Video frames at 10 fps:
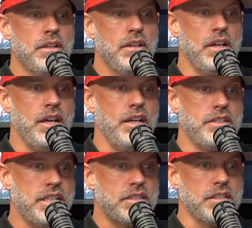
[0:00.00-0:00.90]
To
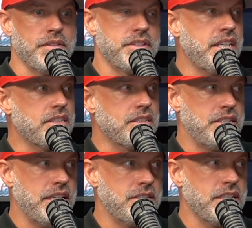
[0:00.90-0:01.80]
get to level 6 could
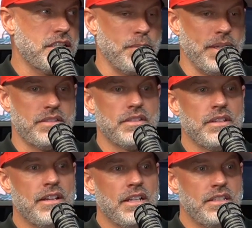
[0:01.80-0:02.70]
take 6 months.
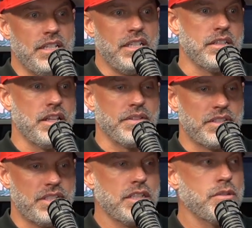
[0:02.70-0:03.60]
To get to level
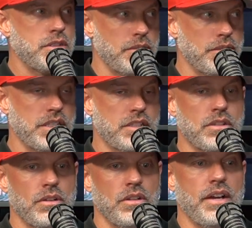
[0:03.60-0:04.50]
6, which are 6
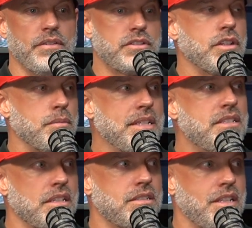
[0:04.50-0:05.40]
total levels, took me
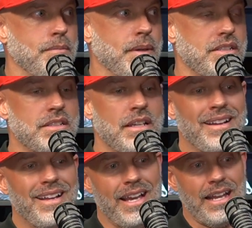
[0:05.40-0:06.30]
16 months.
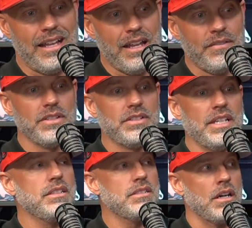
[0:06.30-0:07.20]
And at level
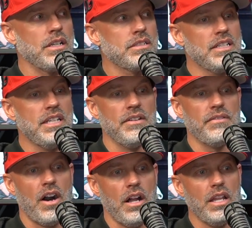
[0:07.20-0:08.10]
6, honestly, if
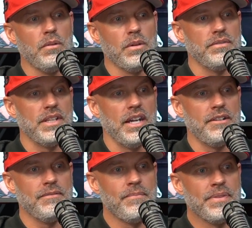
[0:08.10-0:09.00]
all I would have
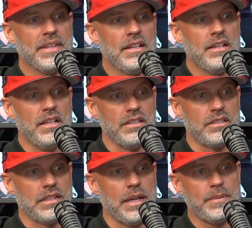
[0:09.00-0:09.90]
done is
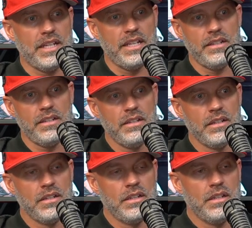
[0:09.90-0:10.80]
slept in,
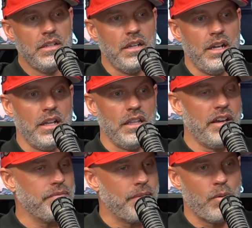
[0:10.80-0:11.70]

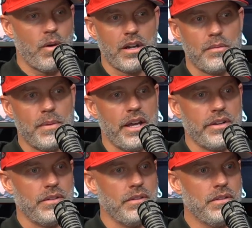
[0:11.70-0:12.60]
left my water
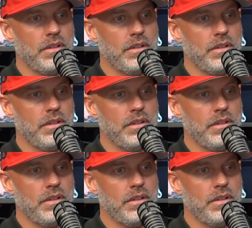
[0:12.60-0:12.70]
bottle,